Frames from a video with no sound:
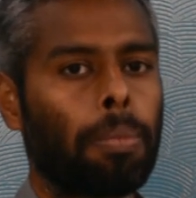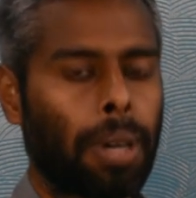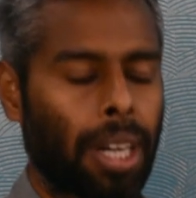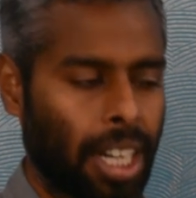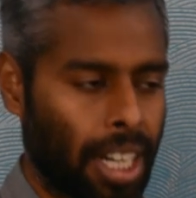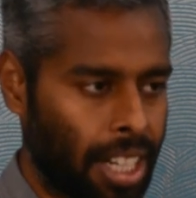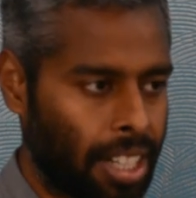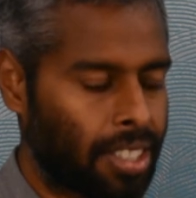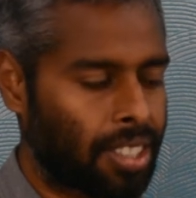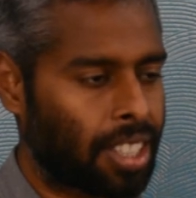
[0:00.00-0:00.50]

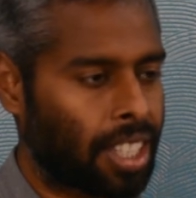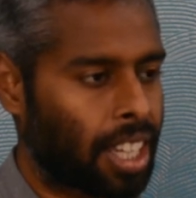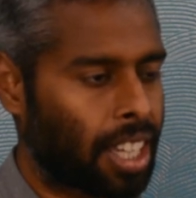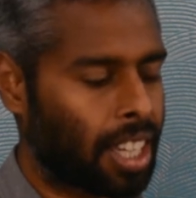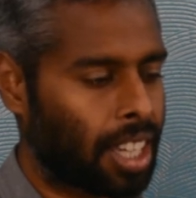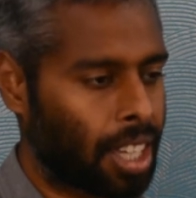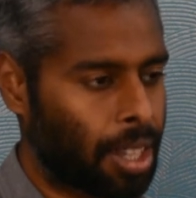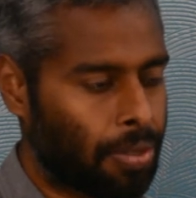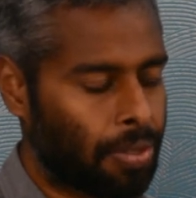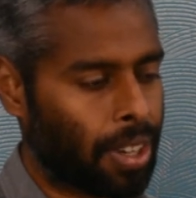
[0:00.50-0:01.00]
But let's
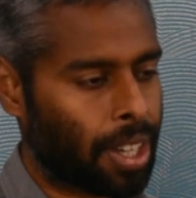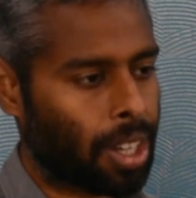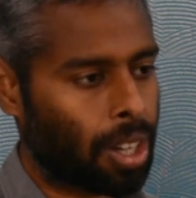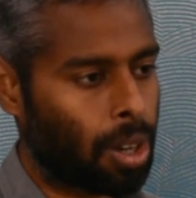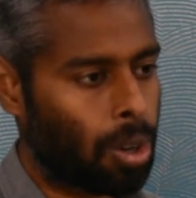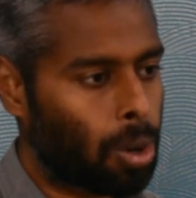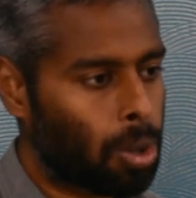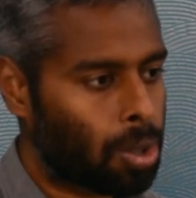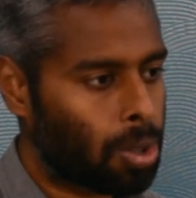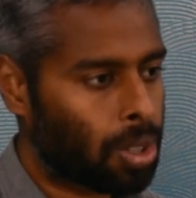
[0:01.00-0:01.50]
say if I
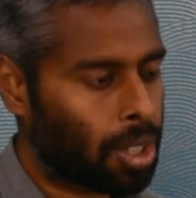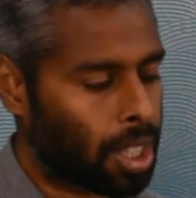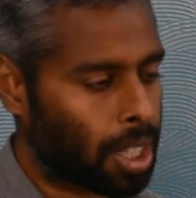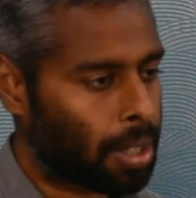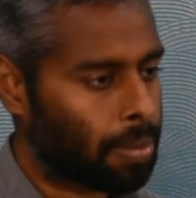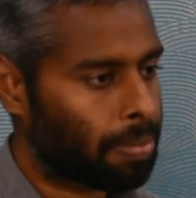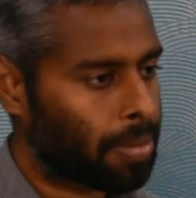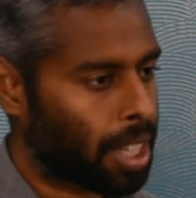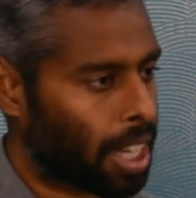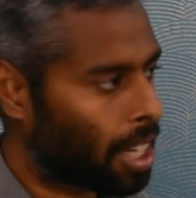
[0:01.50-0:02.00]
go to
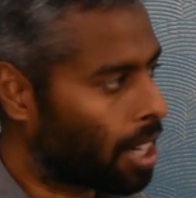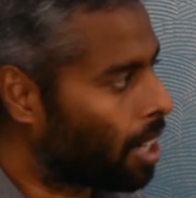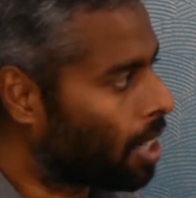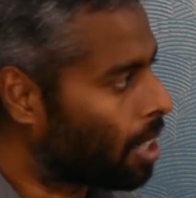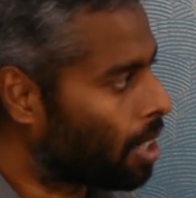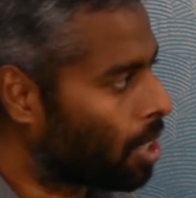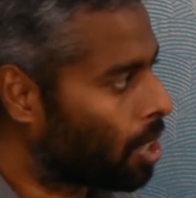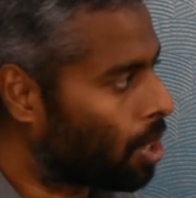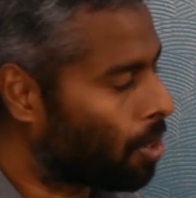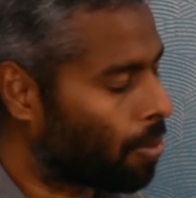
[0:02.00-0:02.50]
them in
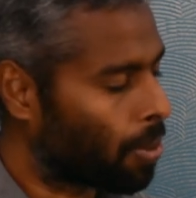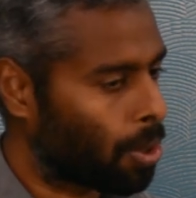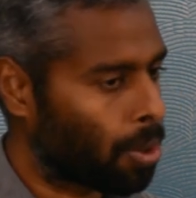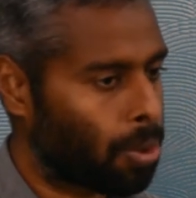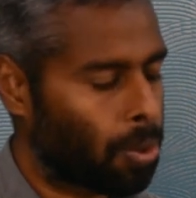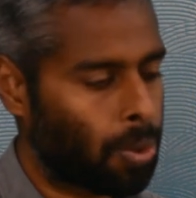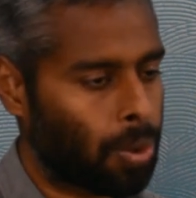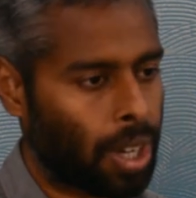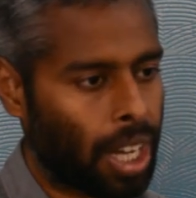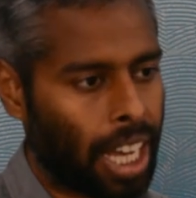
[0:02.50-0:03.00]
an
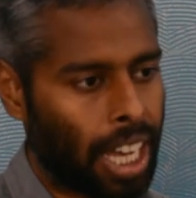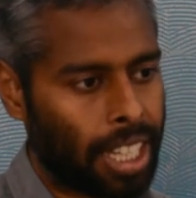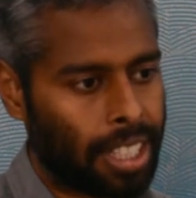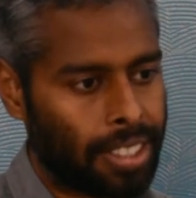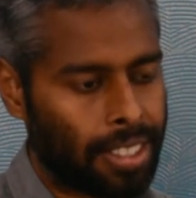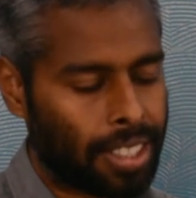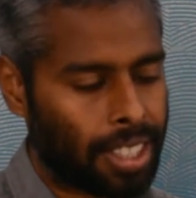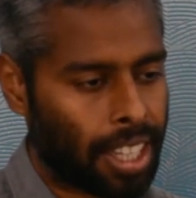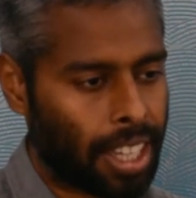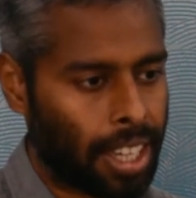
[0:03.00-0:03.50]
interview
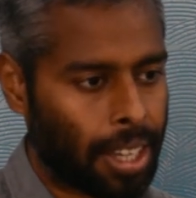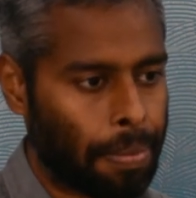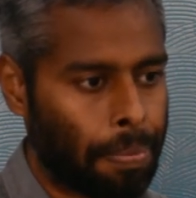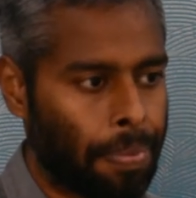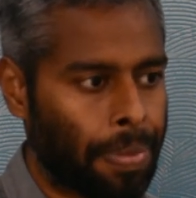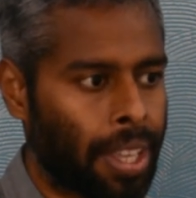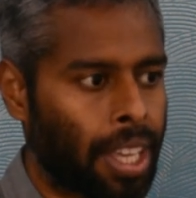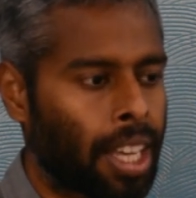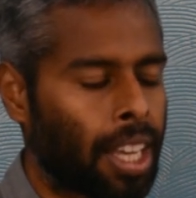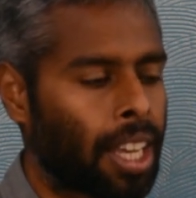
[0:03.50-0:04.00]
and
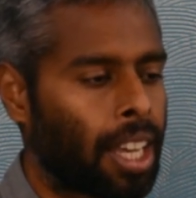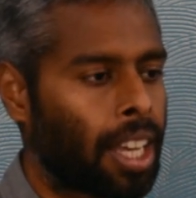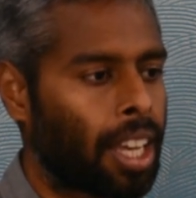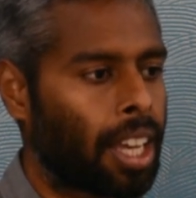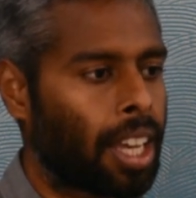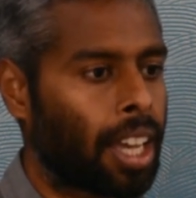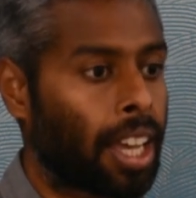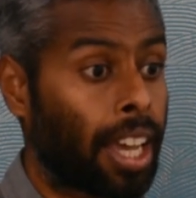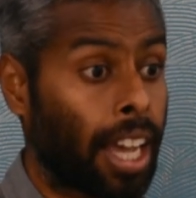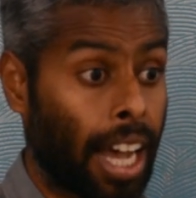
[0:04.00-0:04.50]
say,
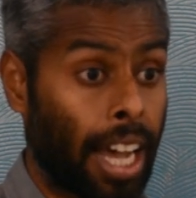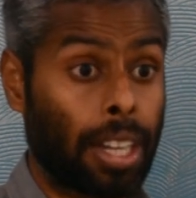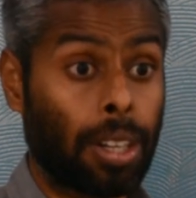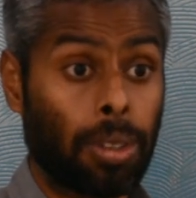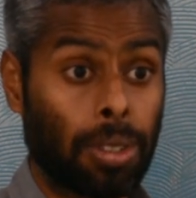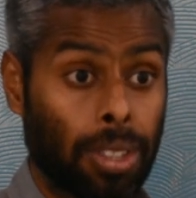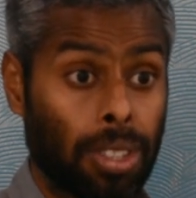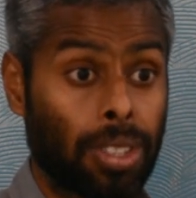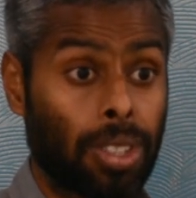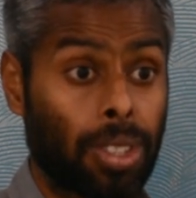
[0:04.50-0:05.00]
hey,
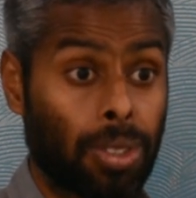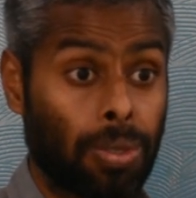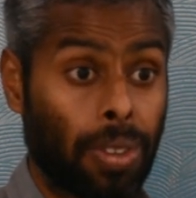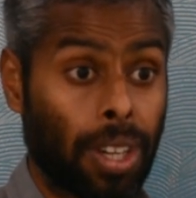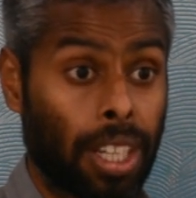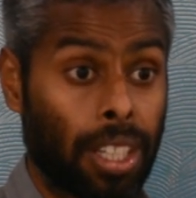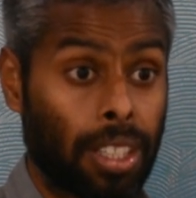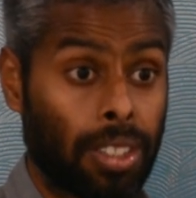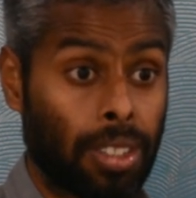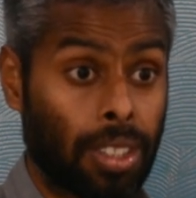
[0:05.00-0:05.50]
I know this
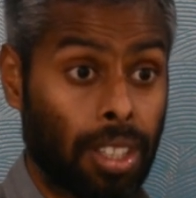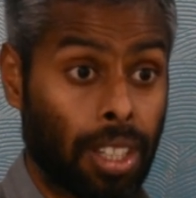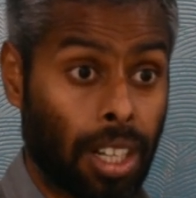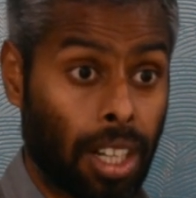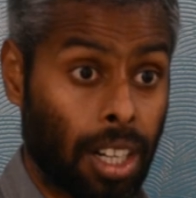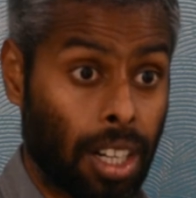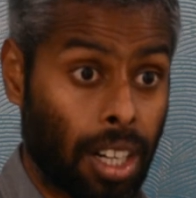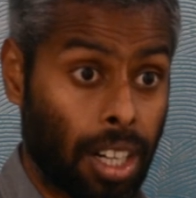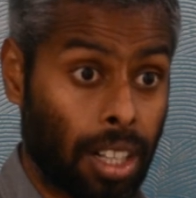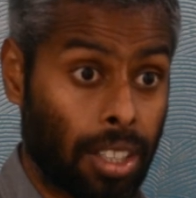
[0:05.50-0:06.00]
is where
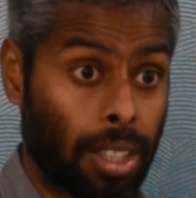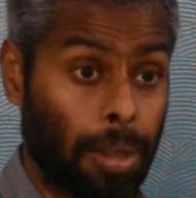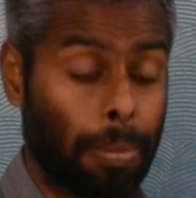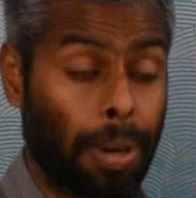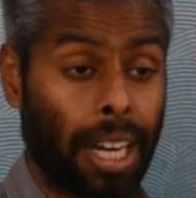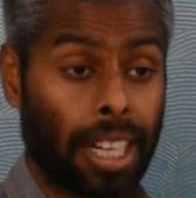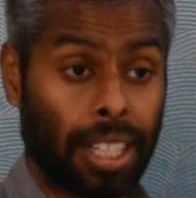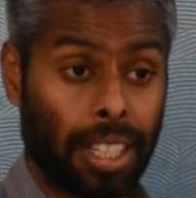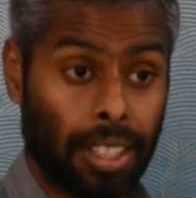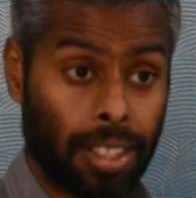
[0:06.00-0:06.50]
uh, uh, the
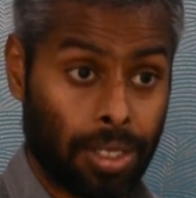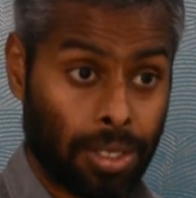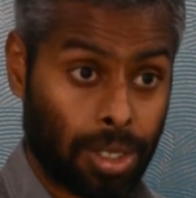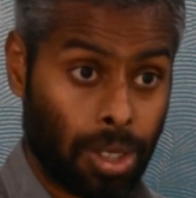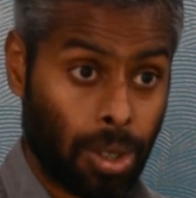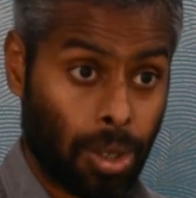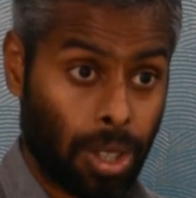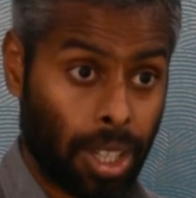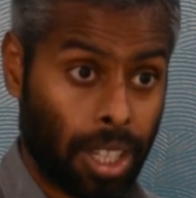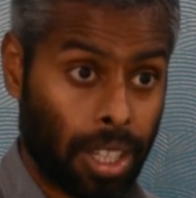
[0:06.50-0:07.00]
market
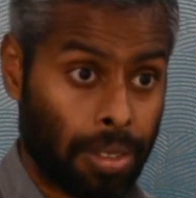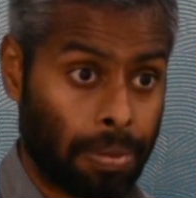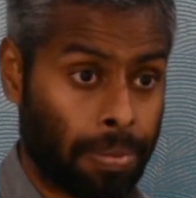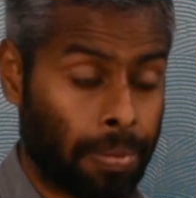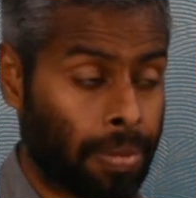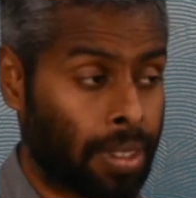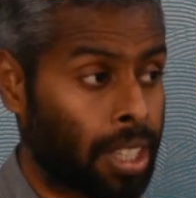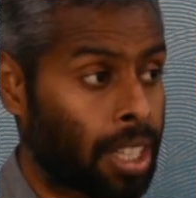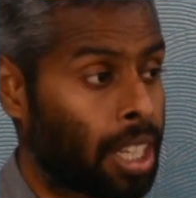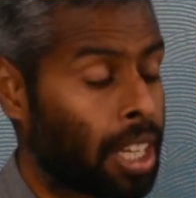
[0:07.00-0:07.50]
is going,